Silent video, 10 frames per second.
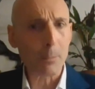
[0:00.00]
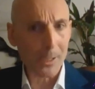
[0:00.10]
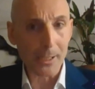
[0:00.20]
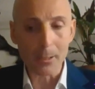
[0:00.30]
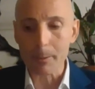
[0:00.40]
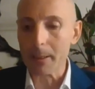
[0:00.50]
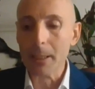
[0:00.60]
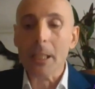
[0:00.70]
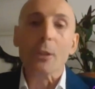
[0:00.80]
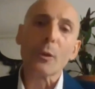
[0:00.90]

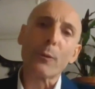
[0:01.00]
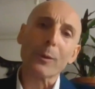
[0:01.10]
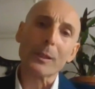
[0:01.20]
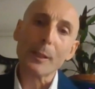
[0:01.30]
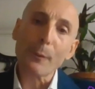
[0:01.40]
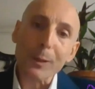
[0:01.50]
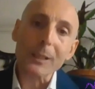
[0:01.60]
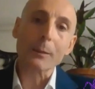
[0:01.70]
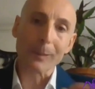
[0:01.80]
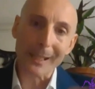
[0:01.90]
criteria. So for
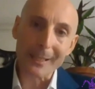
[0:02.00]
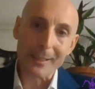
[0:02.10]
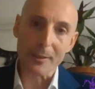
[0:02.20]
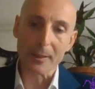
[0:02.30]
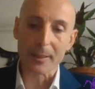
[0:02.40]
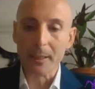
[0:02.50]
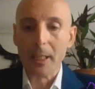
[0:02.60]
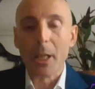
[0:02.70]
different reasons